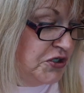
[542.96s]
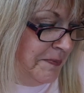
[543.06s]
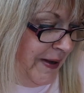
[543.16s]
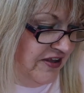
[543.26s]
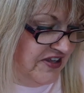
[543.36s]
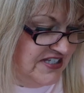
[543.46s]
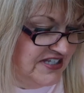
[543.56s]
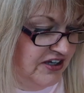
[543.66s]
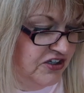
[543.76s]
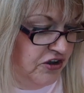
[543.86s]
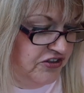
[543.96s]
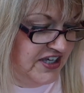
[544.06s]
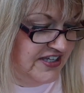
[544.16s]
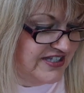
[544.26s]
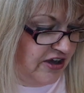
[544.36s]
you about this and I got
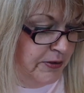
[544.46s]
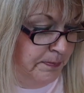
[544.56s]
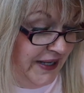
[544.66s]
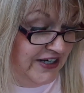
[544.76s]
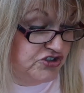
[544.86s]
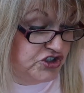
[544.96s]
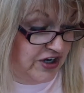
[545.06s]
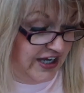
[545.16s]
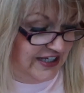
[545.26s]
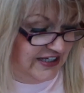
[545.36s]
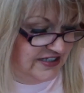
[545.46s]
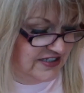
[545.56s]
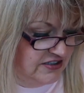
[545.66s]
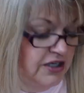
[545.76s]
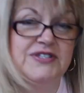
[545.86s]
this on a pin trade.
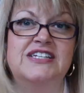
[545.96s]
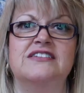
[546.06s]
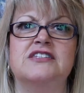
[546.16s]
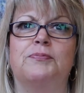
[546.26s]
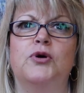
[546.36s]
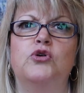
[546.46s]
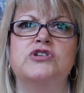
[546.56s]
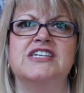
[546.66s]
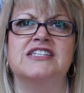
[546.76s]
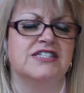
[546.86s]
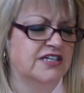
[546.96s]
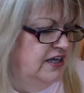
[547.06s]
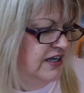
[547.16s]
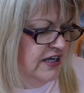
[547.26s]
No, I didn't. I bought it.